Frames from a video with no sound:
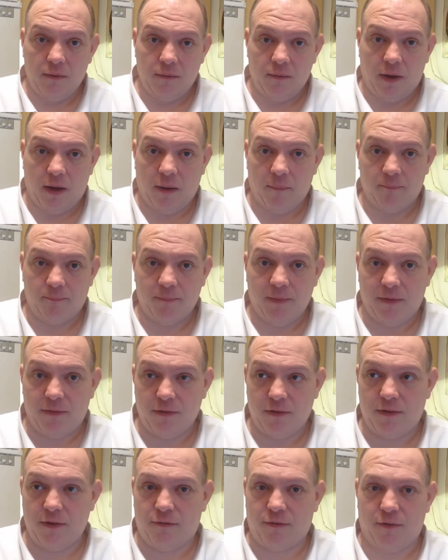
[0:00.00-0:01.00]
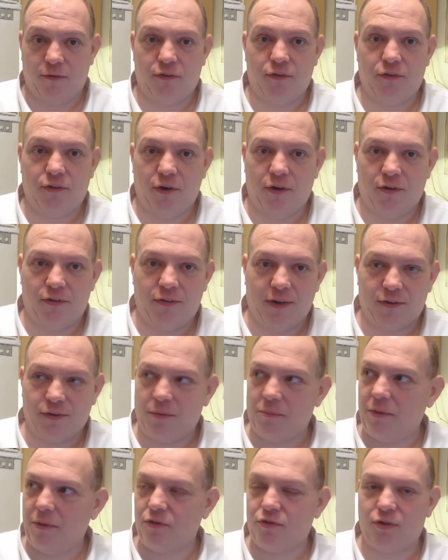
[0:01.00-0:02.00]
it's a different stir stick, so
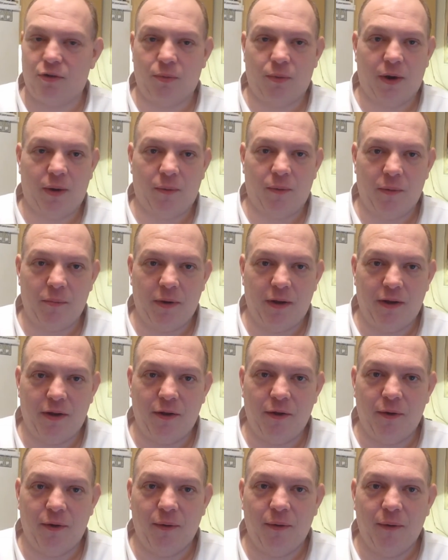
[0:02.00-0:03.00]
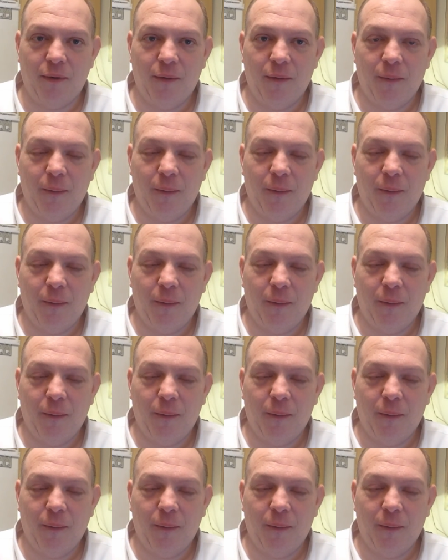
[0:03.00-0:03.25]
I'm not sure what he wanted me to do.